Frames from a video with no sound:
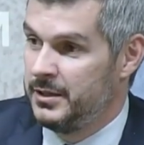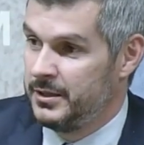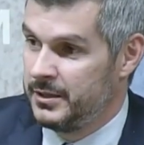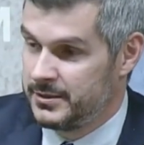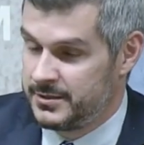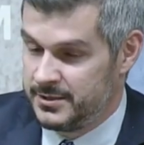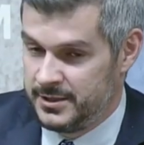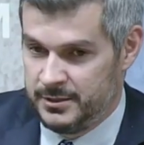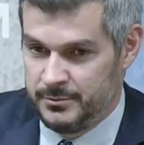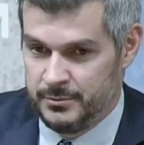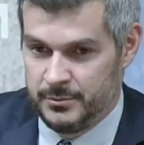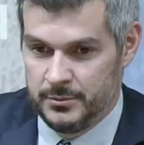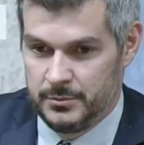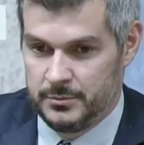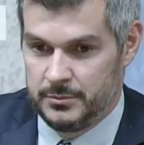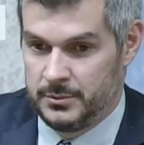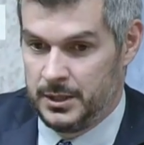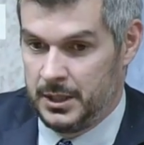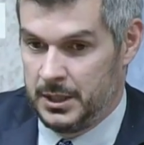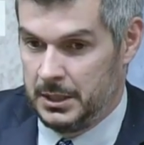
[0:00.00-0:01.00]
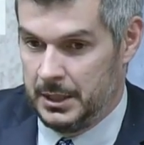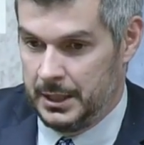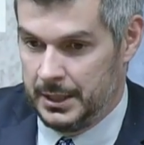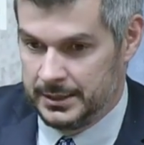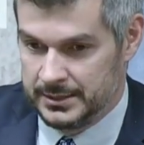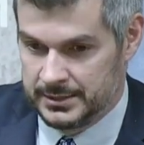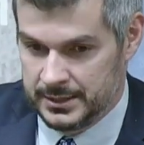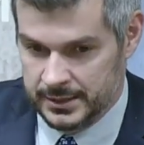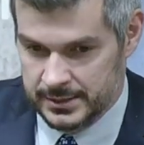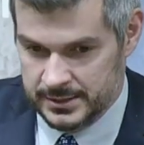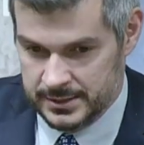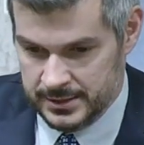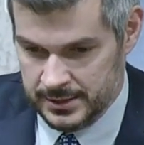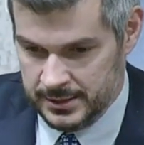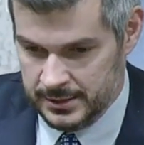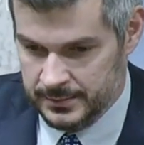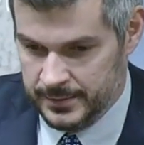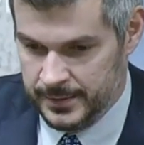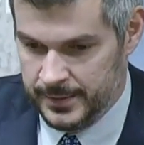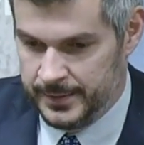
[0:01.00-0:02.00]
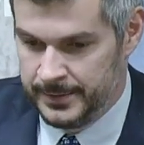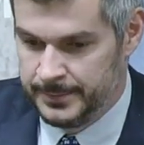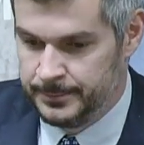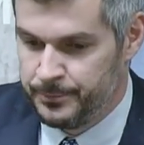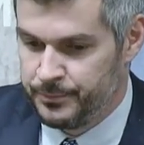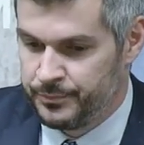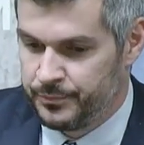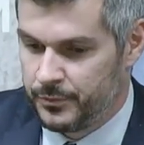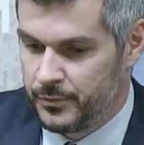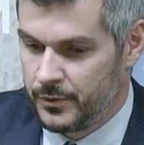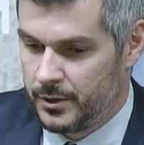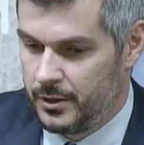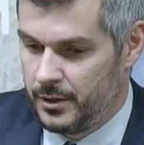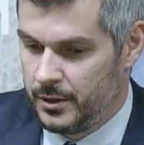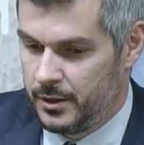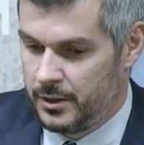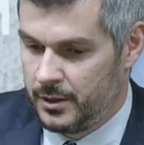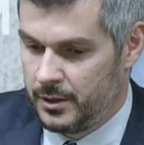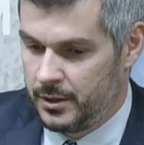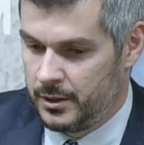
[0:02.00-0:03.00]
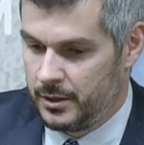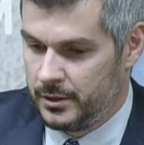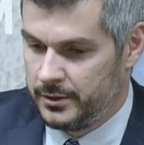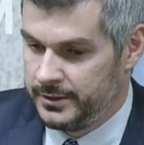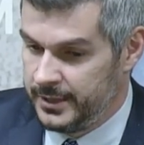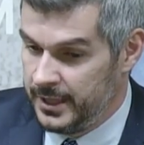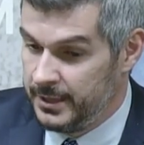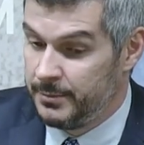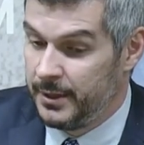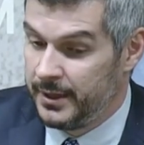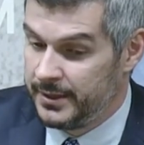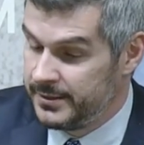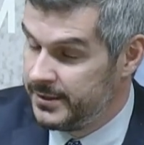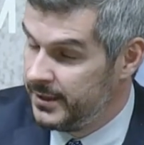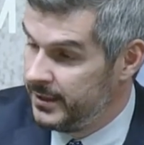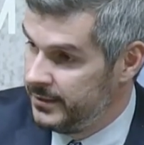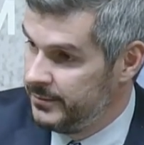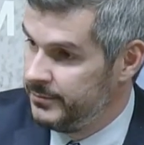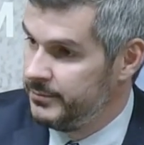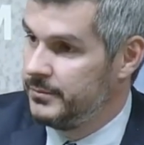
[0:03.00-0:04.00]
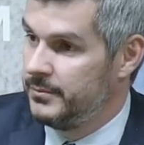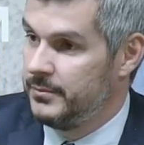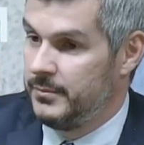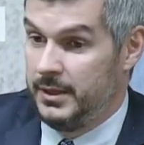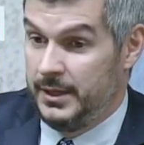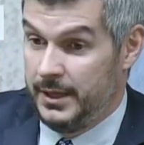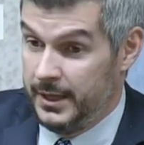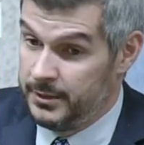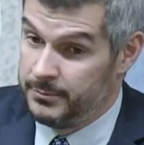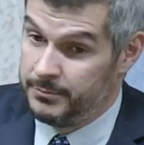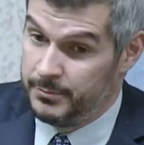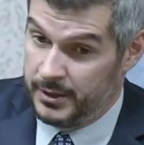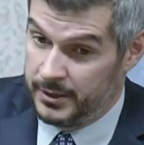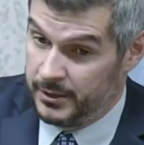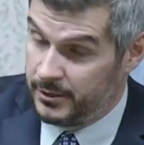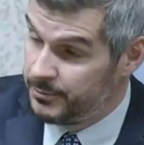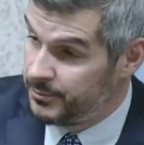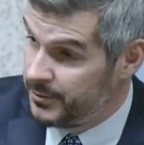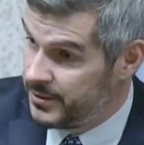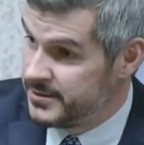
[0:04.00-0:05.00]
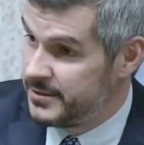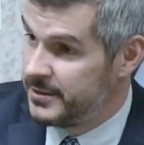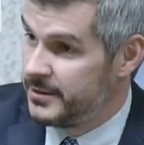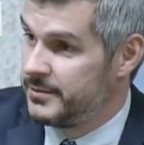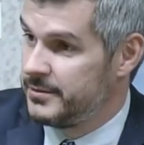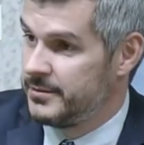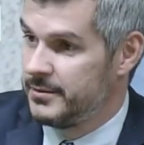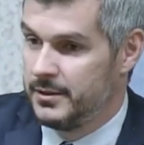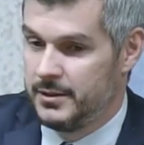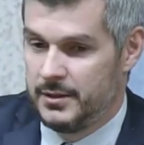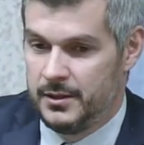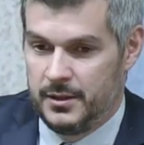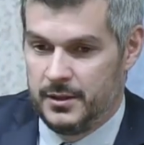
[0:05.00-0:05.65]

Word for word: in a team that, as I see, day by day, led by our president,